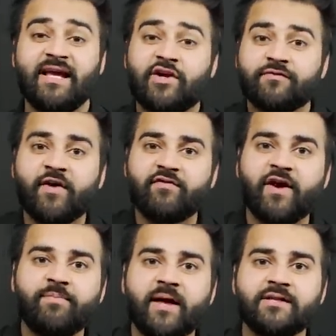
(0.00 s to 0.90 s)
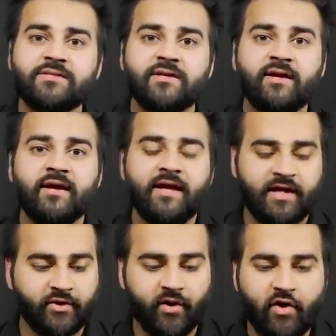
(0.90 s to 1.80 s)
He killed five Wraith Blades. Yeah. He
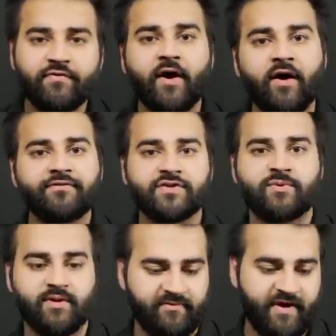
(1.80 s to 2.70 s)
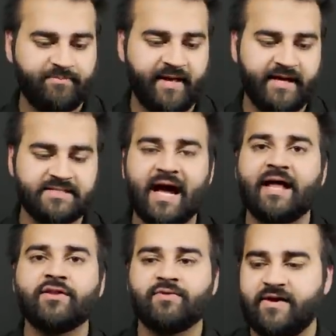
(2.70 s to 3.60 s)
killed over half the squad of Wraith Blades
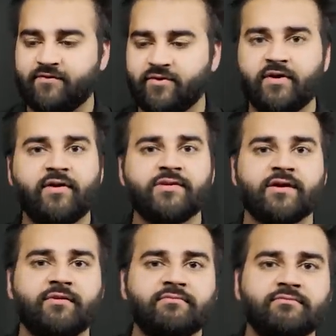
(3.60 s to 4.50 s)
and the Wraith Lord on his own.